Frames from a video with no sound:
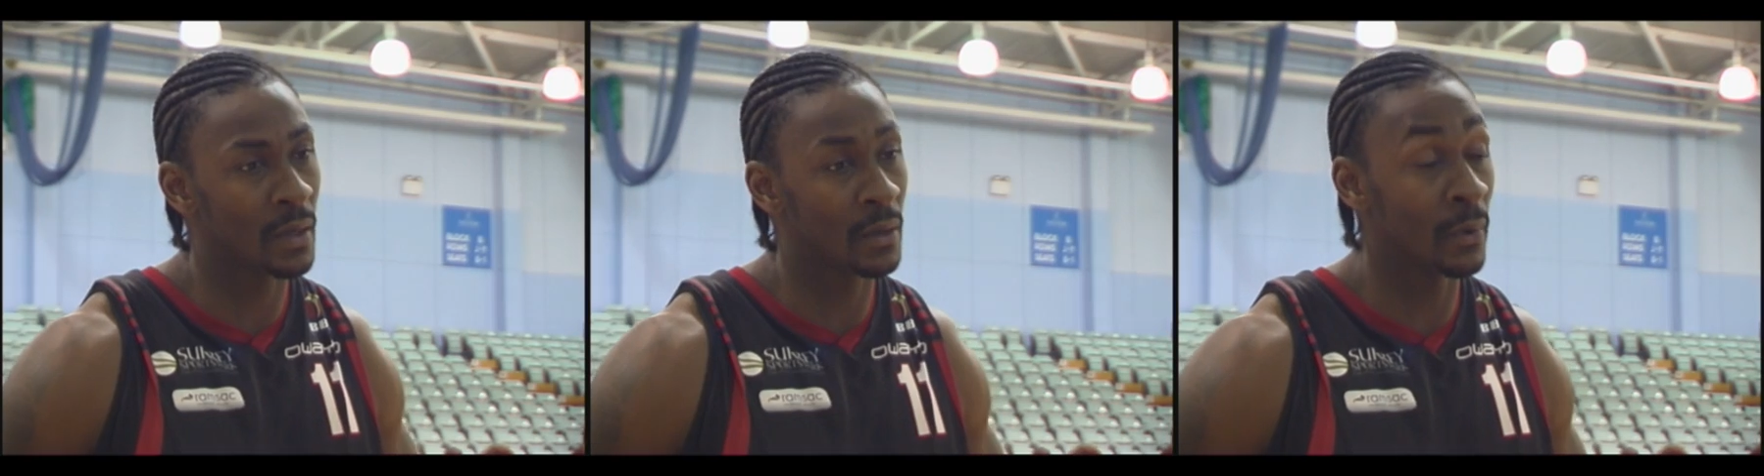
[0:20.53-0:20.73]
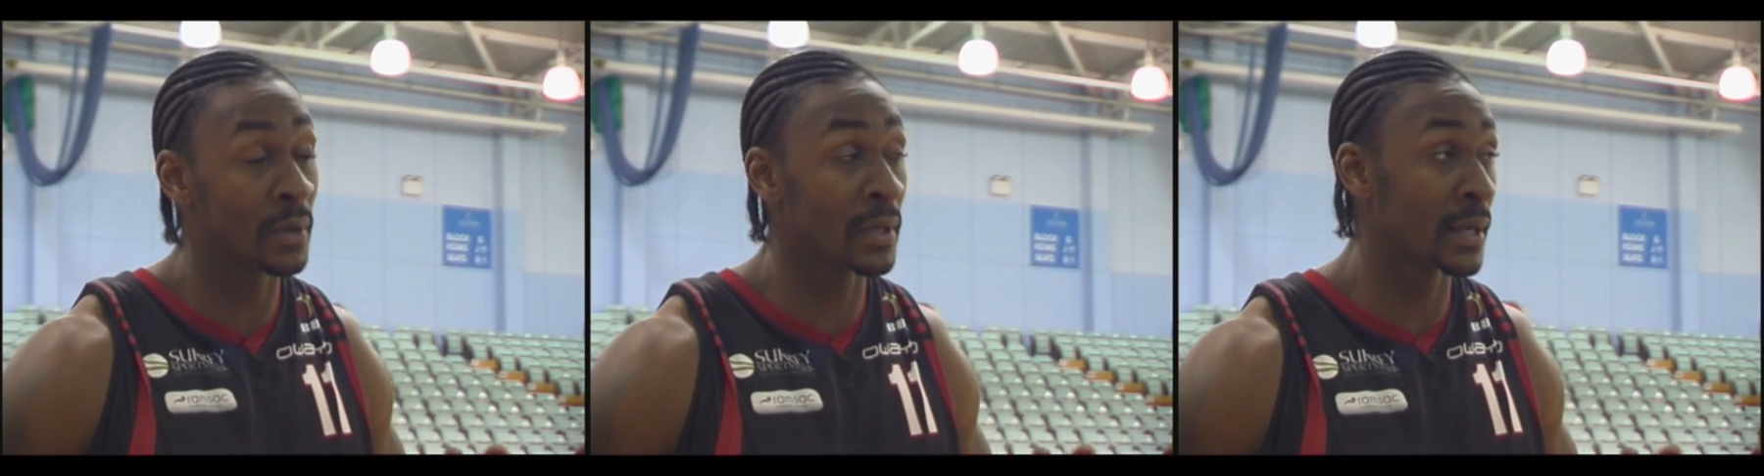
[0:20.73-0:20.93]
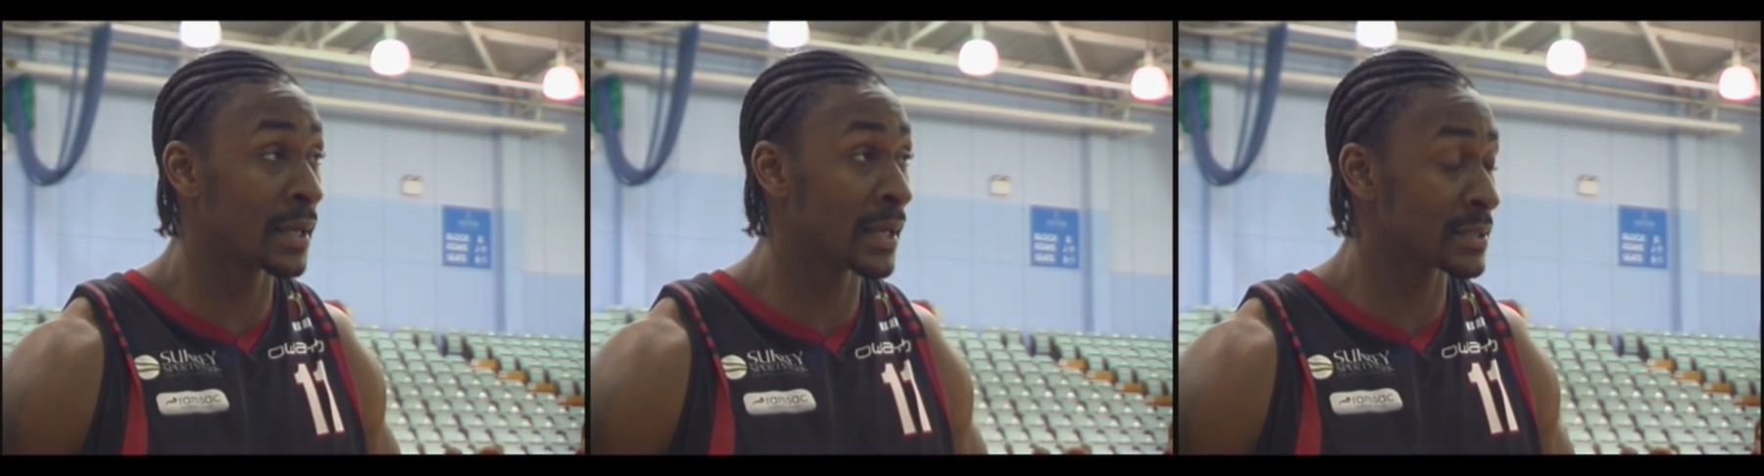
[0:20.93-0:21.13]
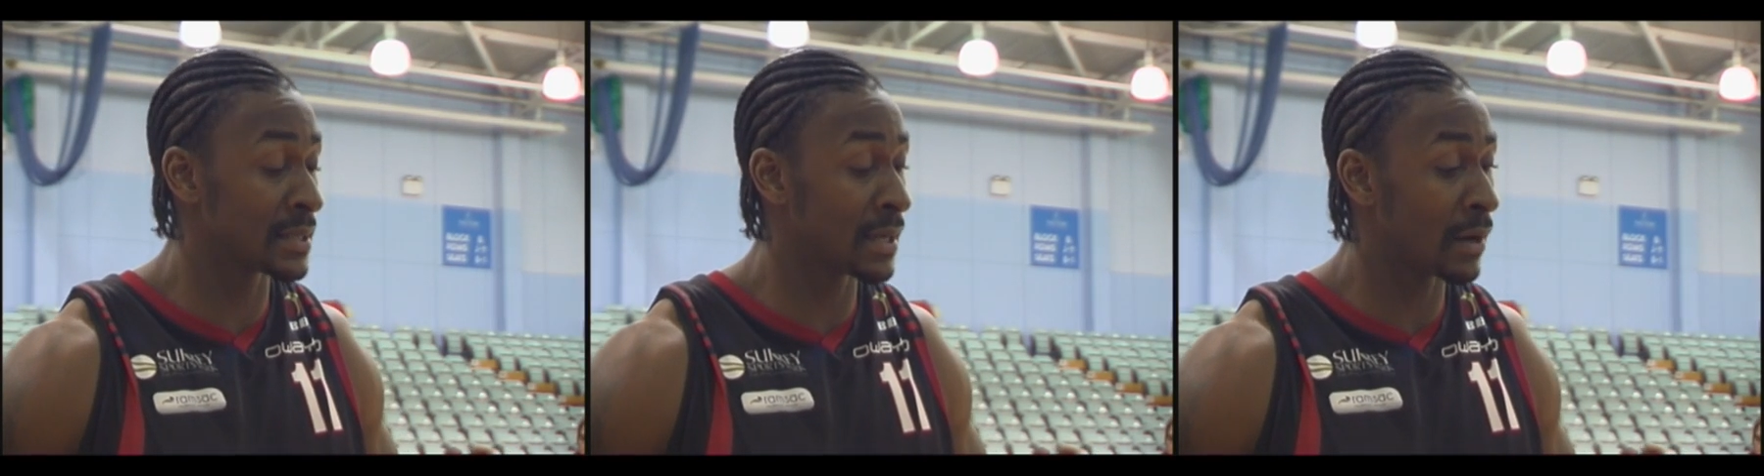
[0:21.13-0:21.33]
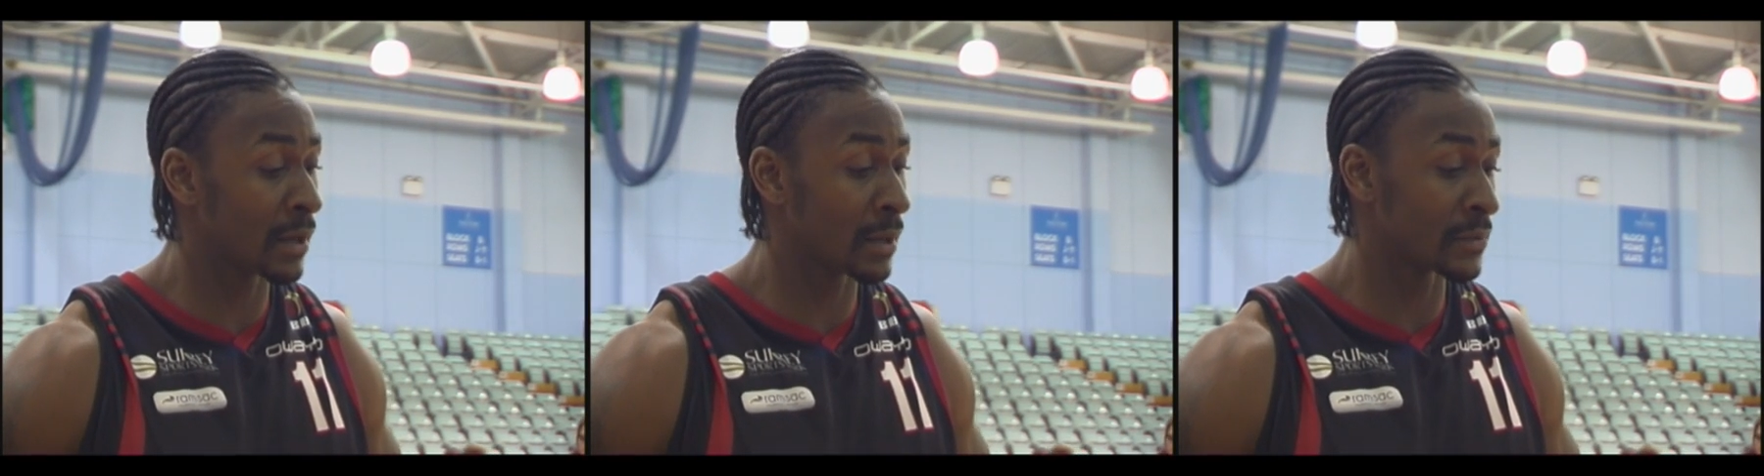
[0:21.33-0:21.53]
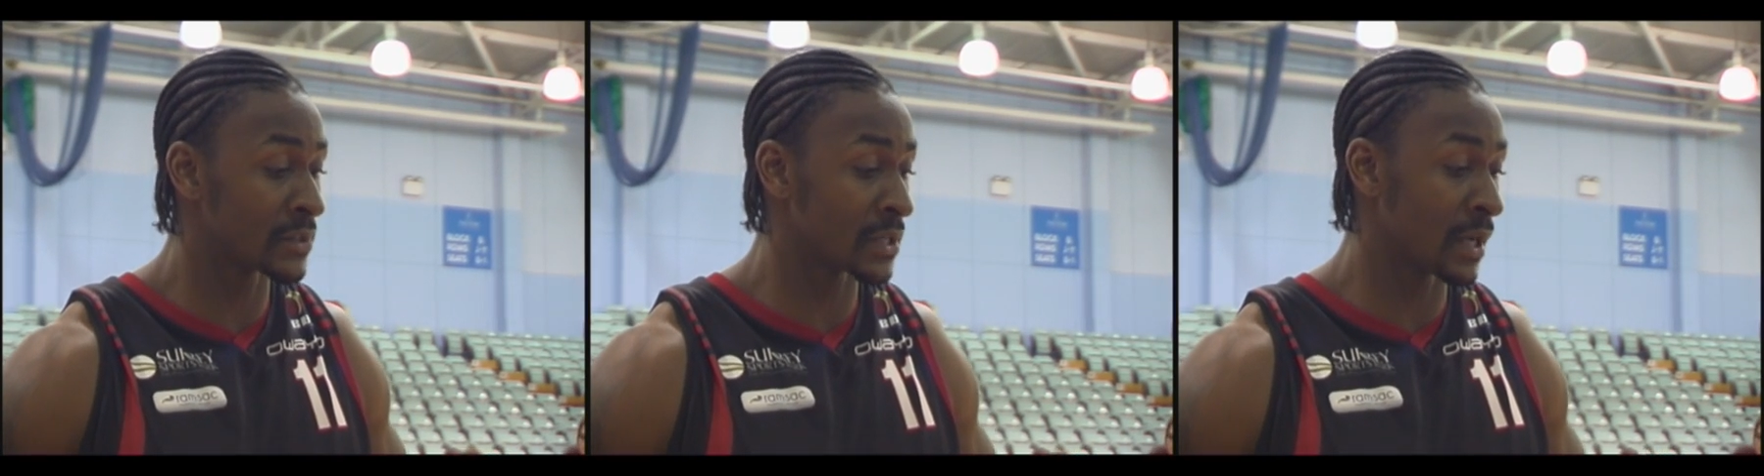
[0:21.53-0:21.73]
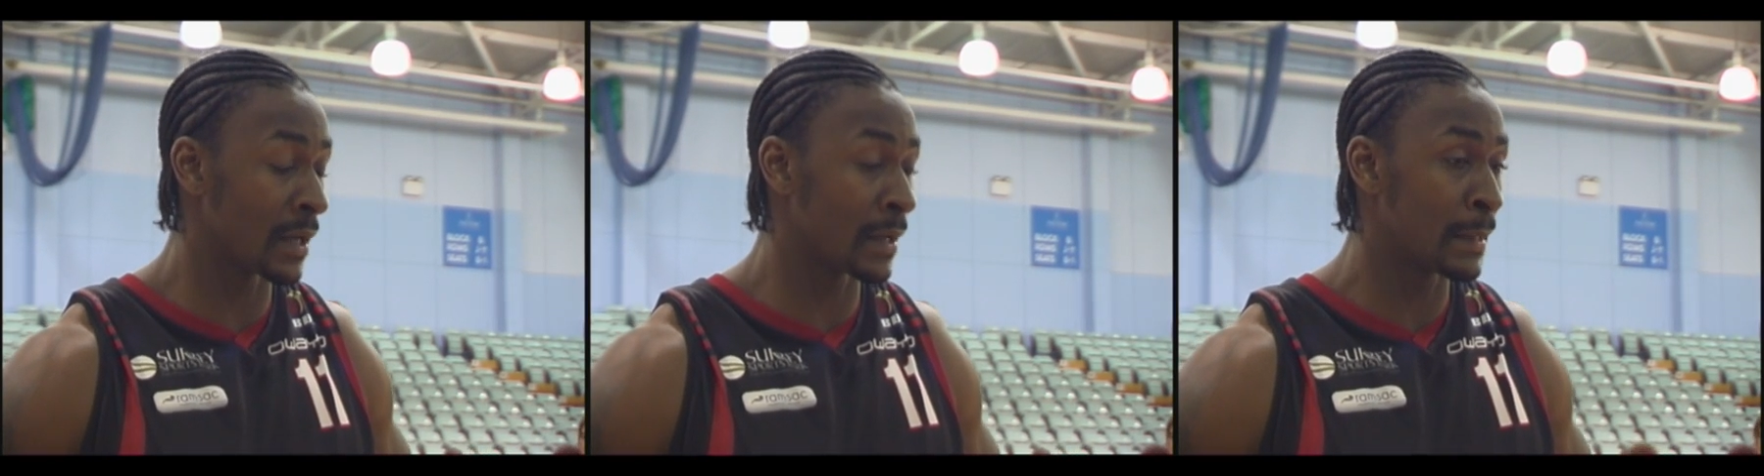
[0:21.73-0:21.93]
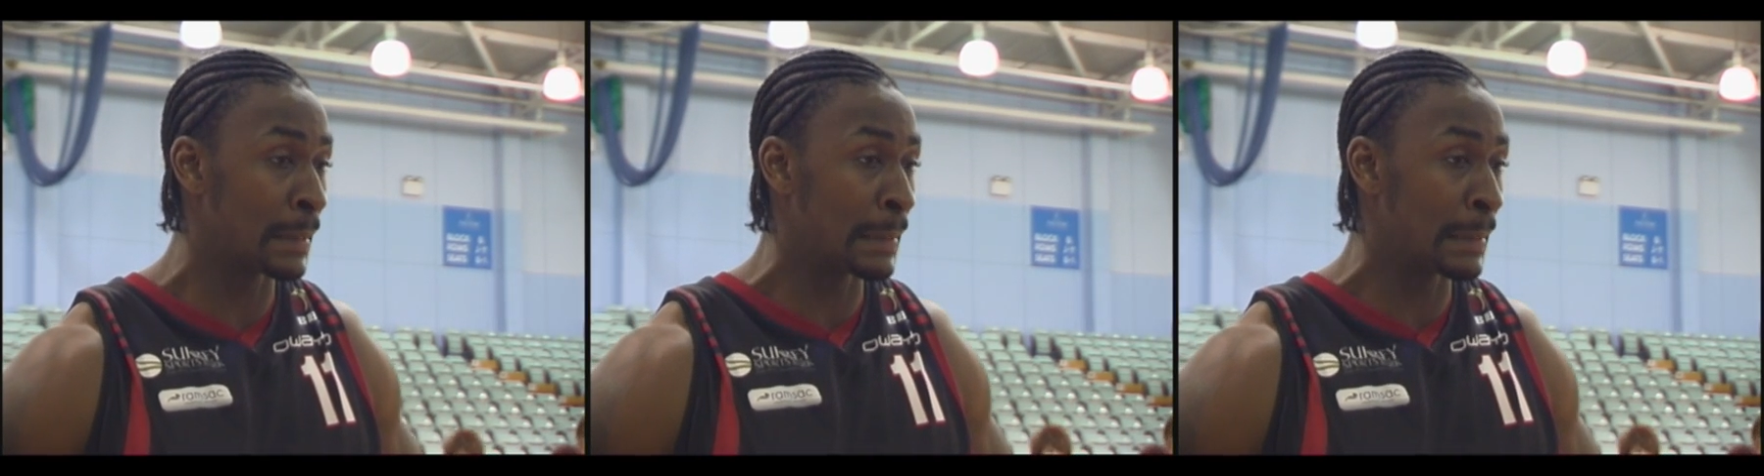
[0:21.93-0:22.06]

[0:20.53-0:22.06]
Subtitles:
well, yeah, that's the outcome tonight.